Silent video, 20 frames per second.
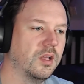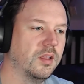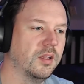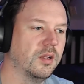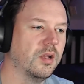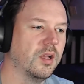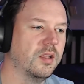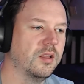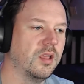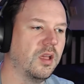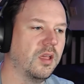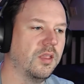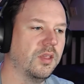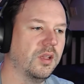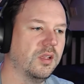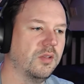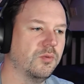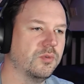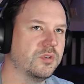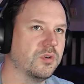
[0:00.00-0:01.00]
I
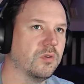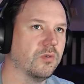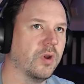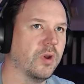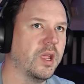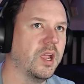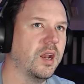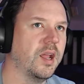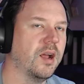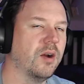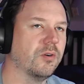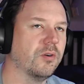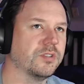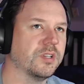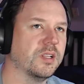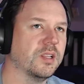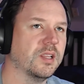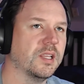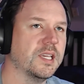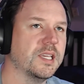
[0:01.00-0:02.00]
think it was over 8 hours
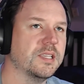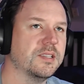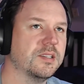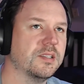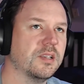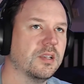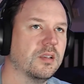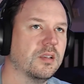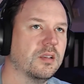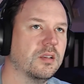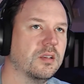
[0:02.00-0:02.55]
at least.